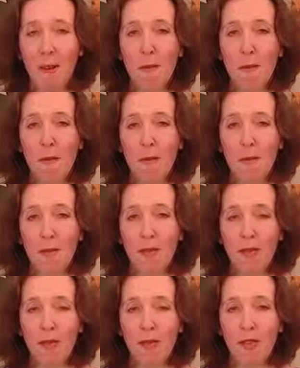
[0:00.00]

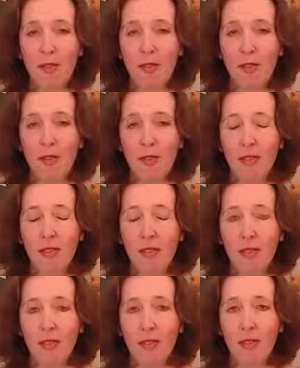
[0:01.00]

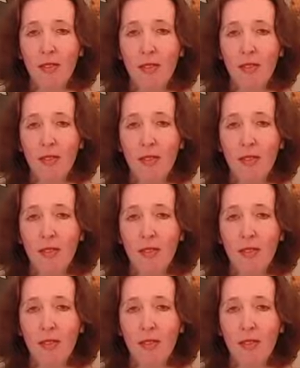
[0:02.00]
(no one is talking)